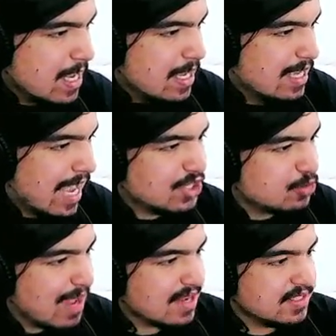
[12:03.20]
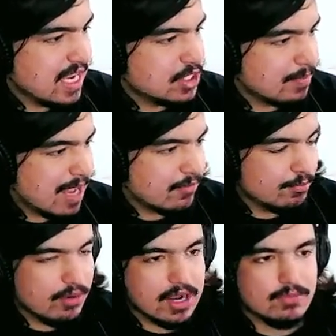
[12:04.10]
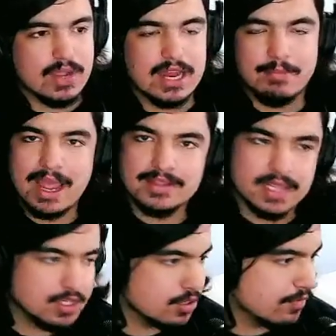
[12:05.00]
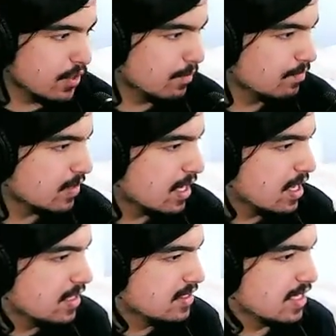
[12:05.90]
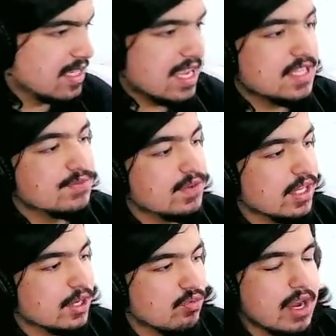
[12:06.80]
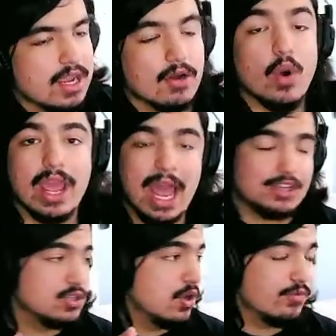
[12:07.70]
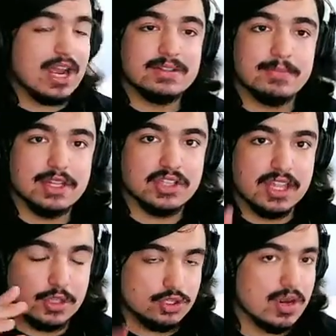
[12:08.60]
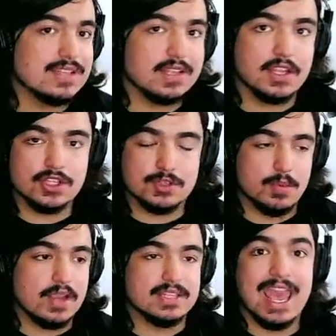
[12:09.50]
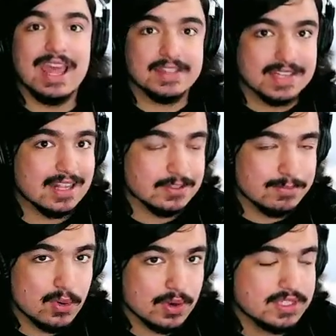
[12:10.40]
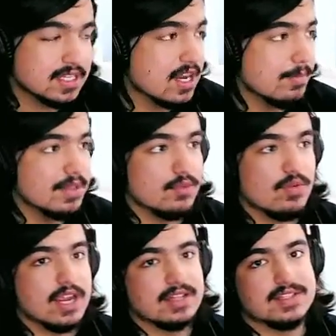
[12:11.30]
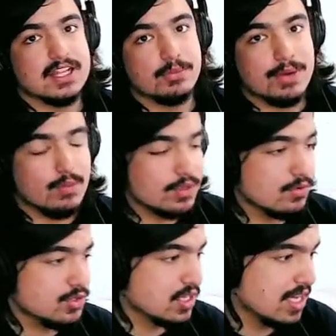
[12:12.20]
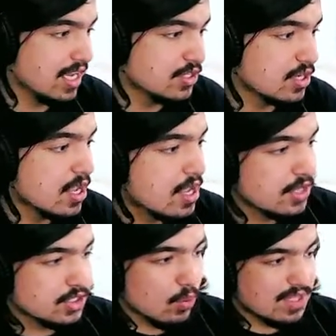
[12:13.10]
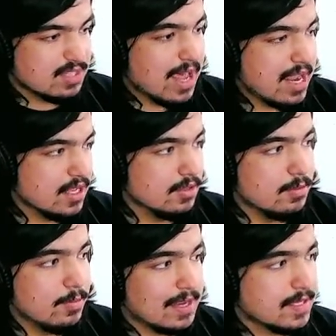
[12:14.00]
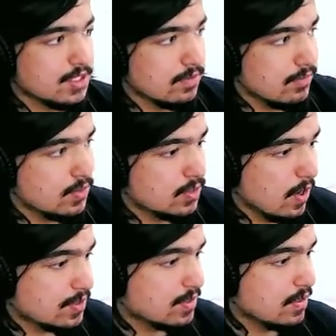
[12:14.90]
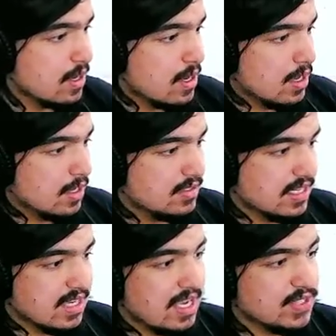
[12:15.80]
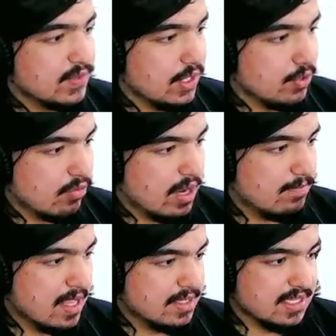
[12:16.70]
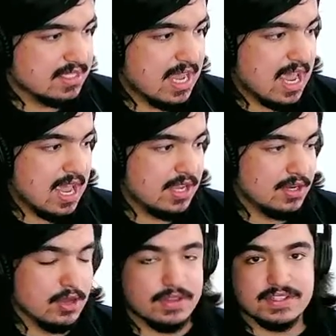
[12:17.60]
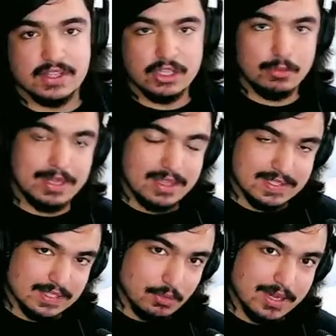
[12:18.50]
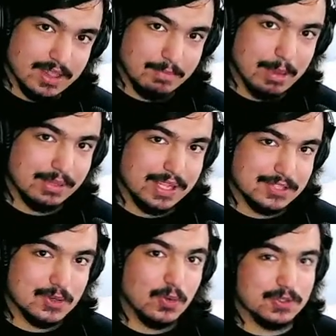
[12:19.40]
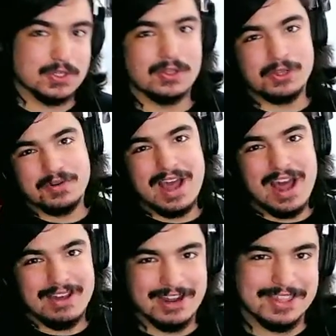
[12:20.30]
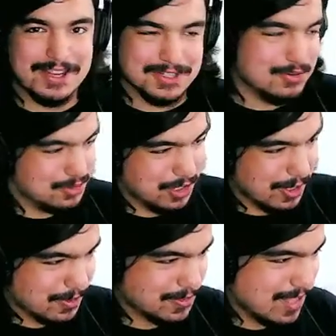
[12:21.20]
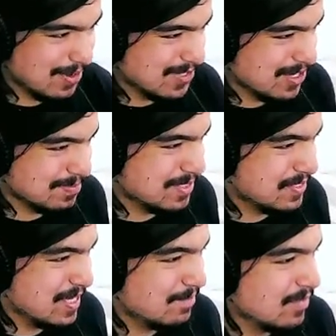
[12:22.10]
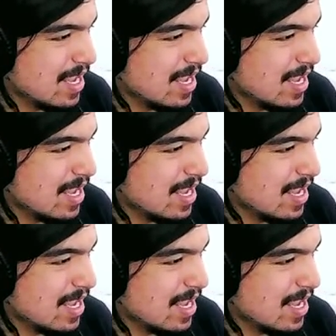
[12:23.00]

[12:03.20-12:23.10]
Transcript: Cage is backstage, back from break. We got a backstage interview. Says that he's feeling great. Oh, actually, no, I forgot to mention that the Jurassic Express and Scott D'Amore did come in the ring and celebrate with Christian Cage. So once the backstage interview starts, he says that he's feeling great and says that, you know, this little bit of the bubbly is cool. So a little nod right there to Chris Jericho. So that was awesome to see.